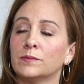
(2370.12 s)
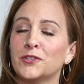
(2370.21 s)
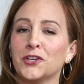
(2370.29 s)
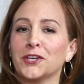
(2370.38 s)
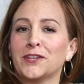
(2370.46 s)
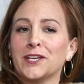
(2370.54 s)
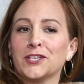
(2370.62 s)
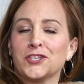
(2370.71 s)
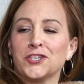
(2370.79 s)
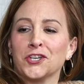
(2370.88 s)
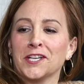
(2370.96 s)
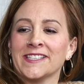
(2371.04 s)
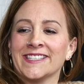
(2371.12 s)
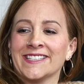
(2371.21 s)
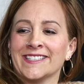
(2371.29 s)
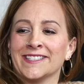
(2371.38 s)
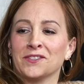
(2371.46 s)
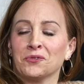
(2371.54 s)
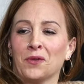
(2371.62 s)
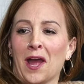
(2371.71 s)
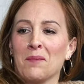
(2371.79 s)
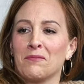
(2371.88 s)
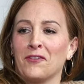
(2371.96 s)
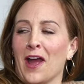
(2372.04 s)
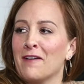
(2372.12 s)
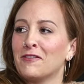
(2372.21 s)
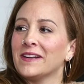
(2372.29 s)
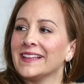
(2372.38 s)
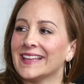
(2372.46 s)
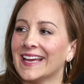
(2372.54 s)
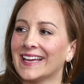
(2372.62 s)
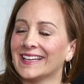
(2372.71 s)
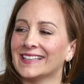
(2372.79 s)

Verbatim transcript: But you're at the insurance's rep for it's, everything.